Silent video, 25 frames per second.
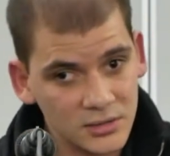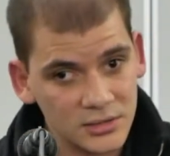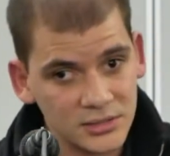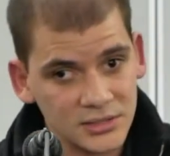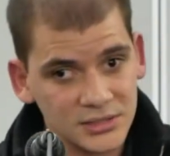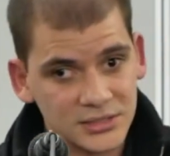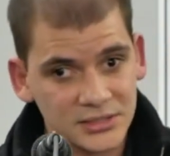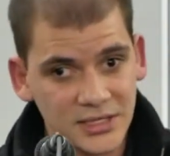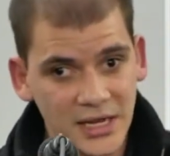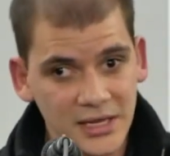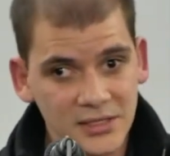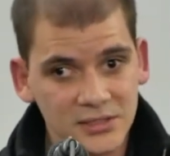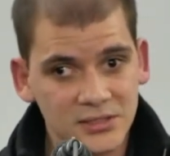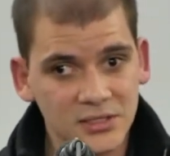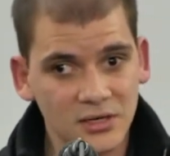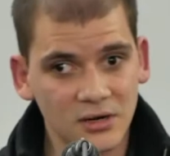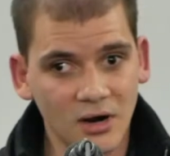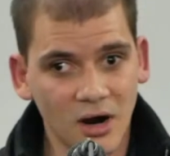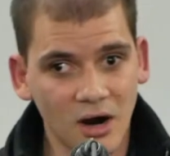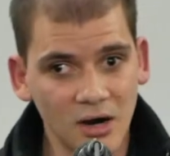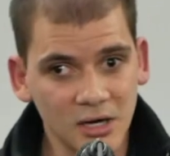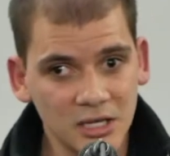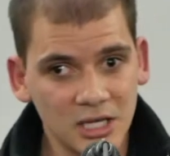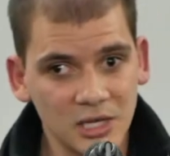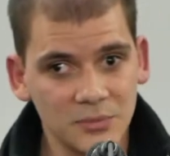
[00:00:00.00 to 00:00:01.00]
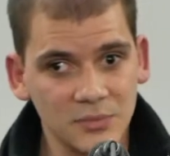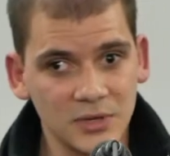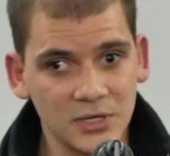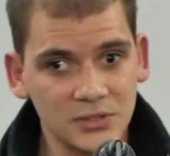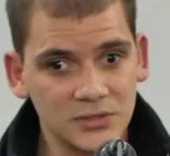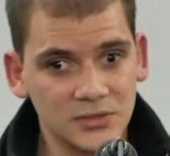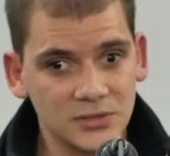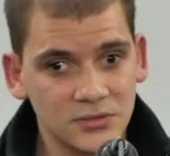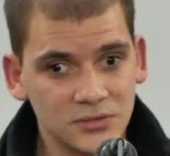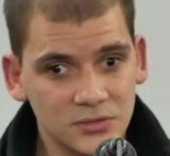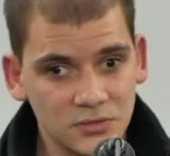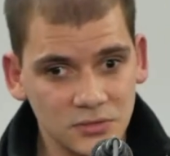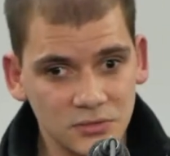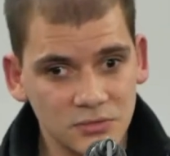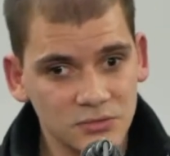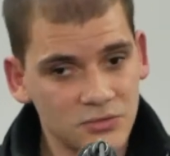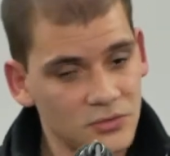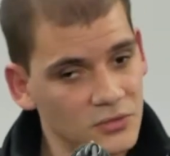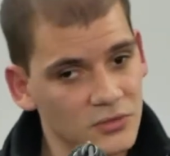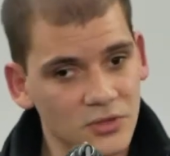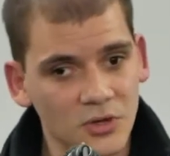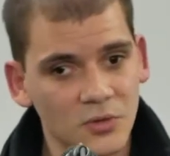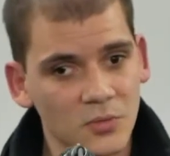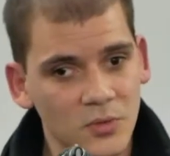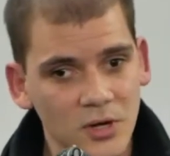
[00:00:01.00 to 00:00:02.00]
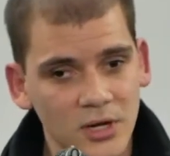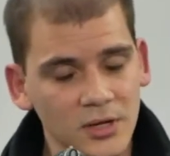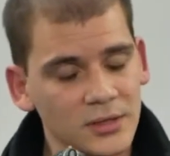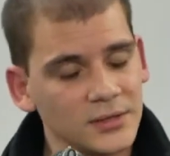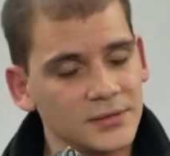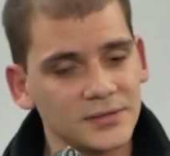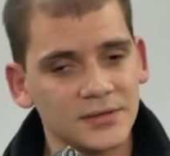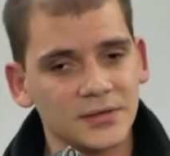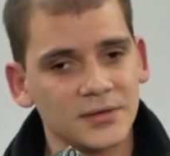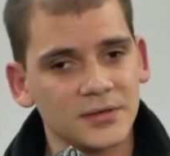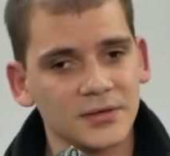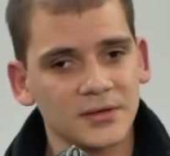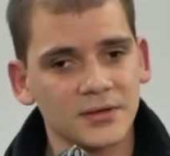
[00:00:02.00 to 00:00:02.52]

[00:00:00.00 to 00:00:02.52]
center argument to, to the world